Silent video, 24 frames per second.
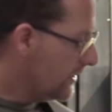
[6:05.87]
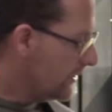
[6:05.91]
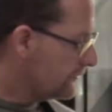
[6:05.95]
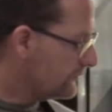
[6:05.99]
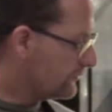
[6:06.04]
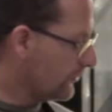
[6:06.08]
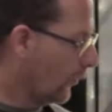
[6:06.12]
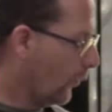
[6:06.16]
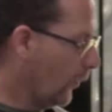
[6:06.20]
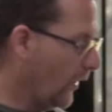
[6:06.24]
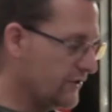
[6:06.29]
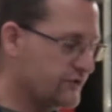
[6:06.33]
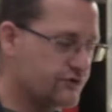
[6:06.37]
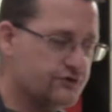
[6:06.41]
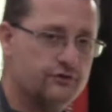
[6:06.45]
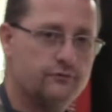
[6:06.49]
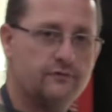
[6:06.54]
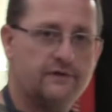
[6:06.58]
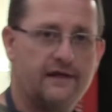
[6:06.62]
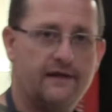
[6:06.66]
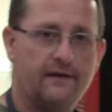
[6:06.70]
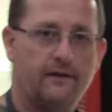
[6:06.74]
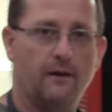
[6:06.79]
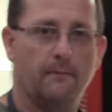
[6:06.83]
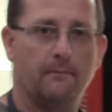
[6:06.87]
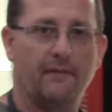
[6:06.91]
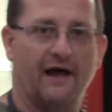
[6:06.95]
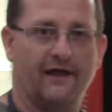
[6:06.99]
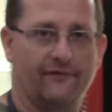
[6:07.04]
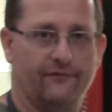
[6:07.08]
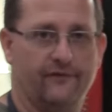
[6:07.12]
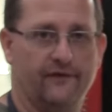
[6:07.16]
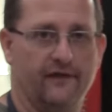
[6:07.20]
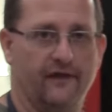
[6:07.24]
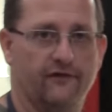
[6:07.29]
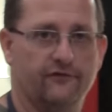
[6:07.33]
So what's unique
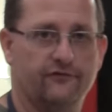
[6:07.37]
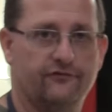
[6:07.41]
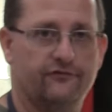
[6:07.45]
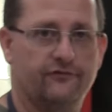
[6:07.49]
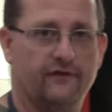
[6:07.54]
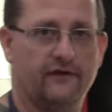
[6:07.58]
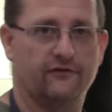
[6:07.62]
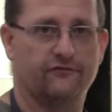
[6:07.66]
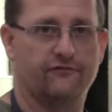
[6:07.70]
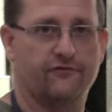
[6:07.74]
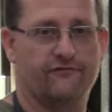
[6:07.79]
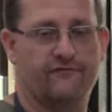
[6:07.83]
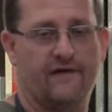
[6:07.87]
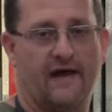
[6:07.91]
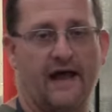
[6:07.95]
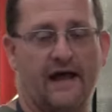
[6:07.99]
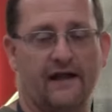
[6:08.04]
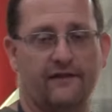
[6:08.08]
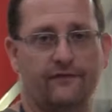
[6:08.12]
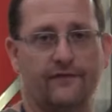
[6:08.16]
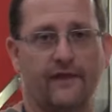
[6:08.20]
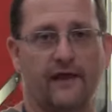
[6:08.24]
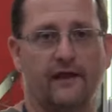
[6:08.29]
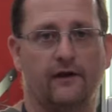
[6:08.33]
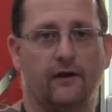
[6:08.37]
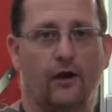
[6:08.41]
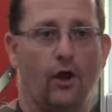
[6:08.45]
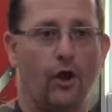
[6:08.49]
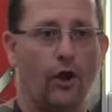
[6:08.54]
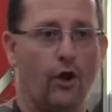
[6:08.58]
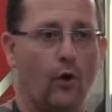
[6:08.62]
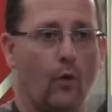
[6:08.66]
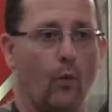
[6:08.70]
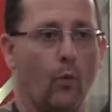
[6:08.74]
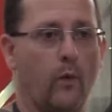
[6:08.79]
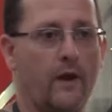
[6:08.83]
about this is the fact that
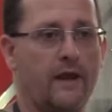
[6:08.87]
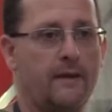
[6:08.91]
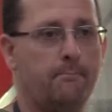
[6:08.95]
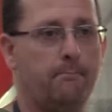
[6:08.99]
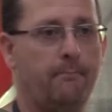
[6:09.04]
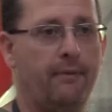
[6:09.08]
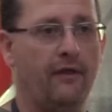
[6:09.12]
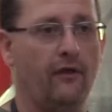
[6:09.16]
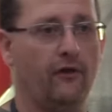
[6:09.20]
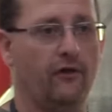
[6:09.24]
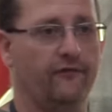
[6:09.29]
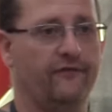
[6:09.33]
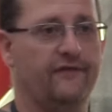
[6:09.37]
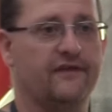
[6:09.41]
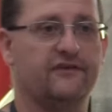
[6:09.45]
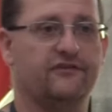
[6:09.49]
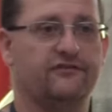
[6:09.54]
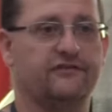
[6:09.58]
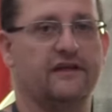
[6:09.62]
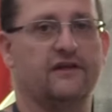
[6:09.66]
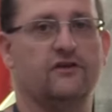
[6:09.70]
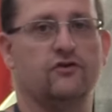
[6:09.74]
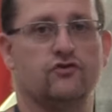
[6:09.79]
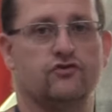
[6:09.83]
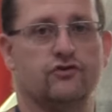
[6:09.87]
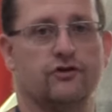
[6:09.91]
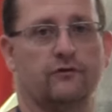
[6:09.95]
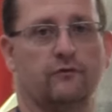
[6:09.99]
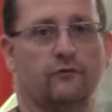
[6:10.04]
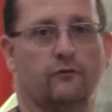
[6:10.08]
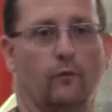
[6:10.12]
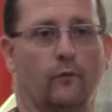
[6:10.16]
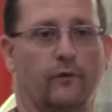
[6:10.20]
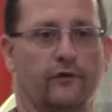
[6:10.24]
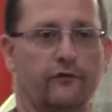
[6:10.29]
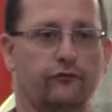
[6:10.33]
we build this
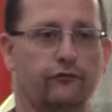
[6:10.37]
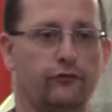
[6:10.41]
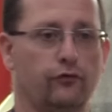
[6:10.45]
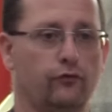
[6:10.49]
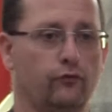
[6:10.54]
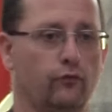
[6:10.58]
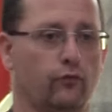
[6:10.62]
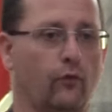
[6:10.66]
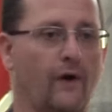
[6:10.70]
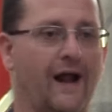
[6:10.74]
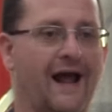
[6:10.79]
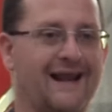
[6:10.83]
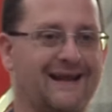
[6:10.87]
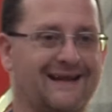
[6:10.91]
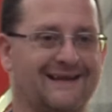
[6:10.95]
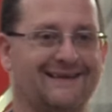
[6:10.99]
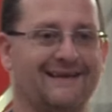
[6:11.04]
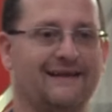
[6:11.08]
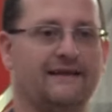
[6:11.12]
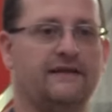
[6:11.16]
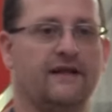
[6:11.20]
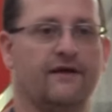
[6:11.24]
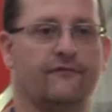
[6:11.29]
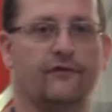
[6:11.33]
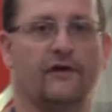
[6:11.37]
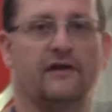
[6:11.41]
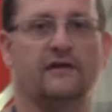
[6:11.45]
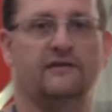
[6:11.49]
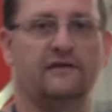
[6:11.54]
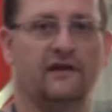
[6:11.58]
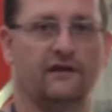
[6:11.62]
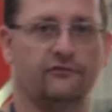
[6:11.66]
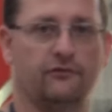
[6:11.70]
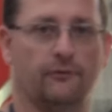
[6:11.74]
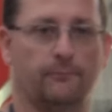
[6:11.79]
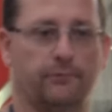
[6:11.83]
engine with 2 radically different
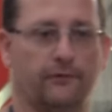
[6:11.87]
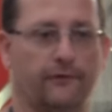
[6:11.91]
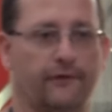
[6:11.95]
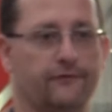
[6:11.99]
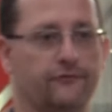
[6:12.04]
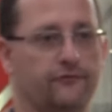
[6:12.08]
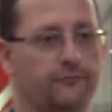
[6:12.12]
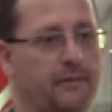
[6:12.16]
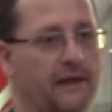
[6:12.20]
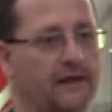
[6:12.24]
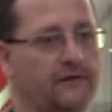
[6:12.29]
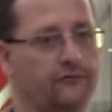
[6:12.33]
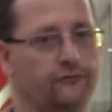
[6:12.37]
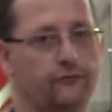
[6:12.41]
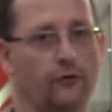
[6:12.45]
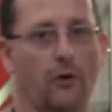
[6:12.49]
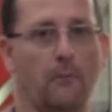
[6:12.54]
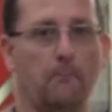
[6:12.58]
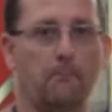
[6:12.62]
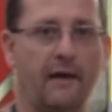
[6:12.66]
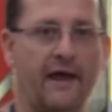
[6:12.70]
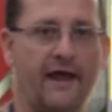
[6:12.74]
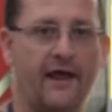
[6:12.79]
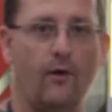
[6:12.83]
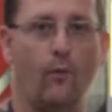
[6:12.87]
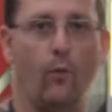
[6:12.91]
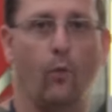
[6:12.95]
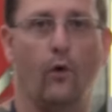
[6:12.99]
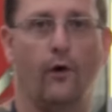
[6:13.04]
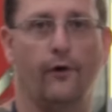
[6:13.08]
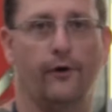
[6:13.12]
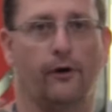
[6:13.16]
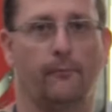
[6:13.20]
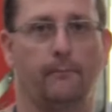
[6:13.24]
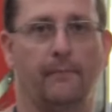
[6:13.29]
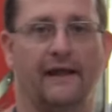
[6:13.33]
disciplines based on bank
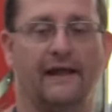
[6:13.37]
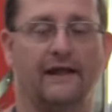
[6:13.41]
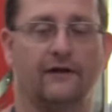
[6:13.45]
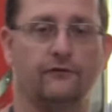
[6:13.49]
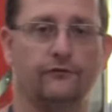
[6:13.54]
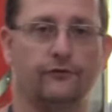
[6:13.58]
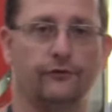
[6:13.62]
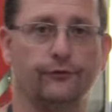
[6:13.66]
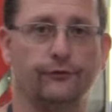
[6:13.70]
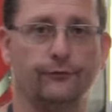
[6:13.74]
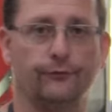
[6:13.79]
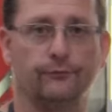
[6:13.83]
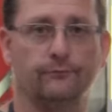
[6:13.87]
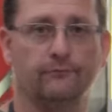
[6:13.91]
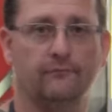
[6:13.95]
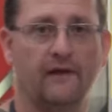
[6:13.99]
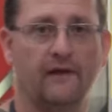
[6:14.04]
1 or bank 2.